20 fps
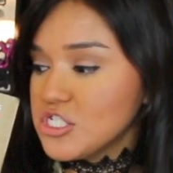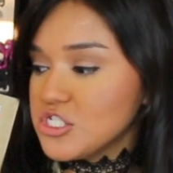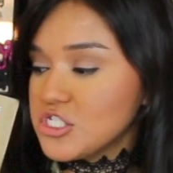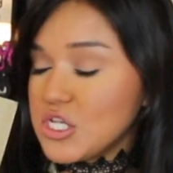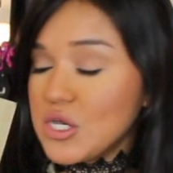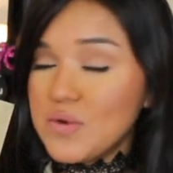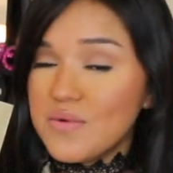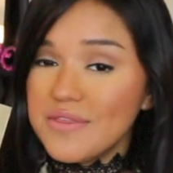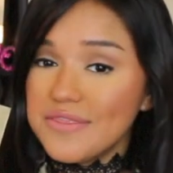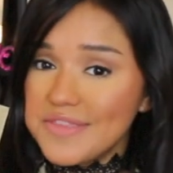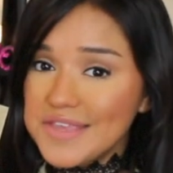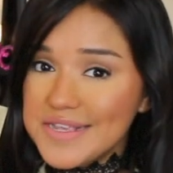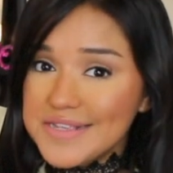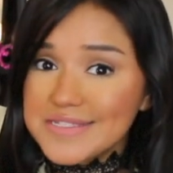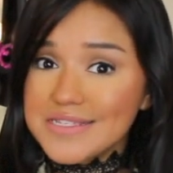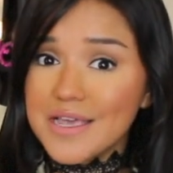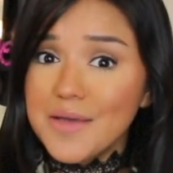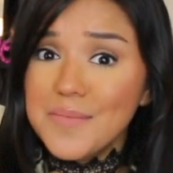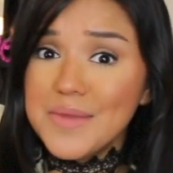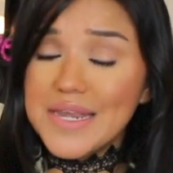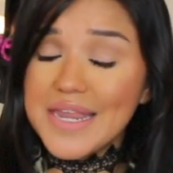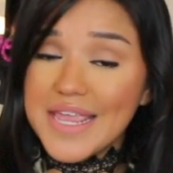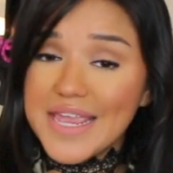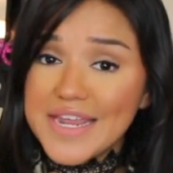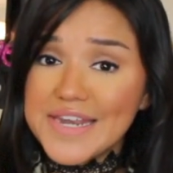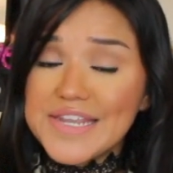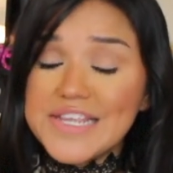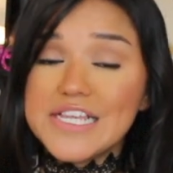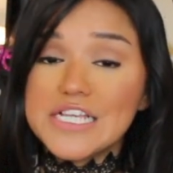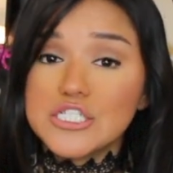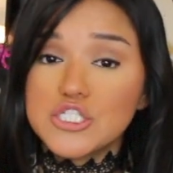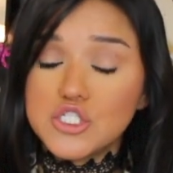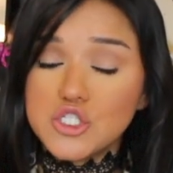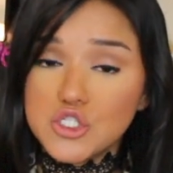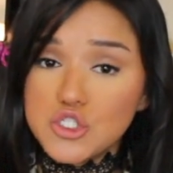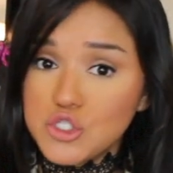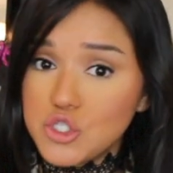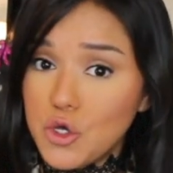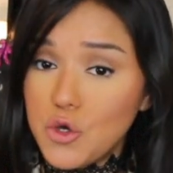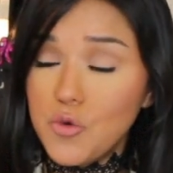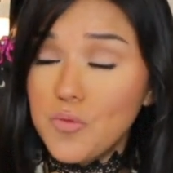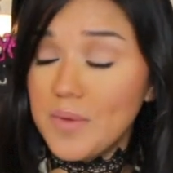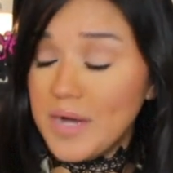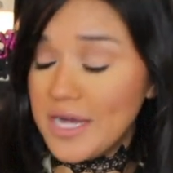so these come in handy so